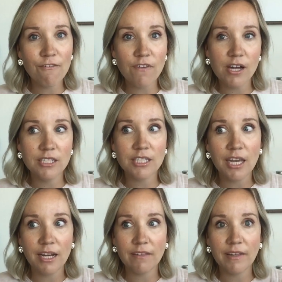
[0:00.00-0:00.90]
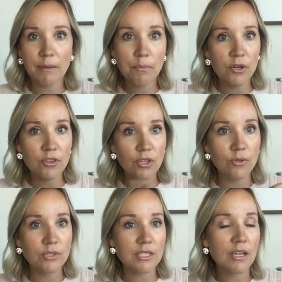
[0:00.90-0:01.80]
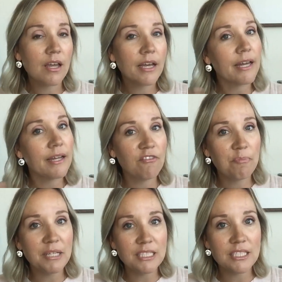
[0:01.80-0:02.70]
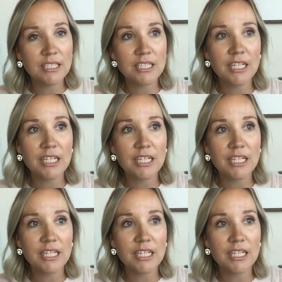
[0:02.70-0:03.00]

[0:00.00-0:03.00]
of fun to kind of like put those kind of pieces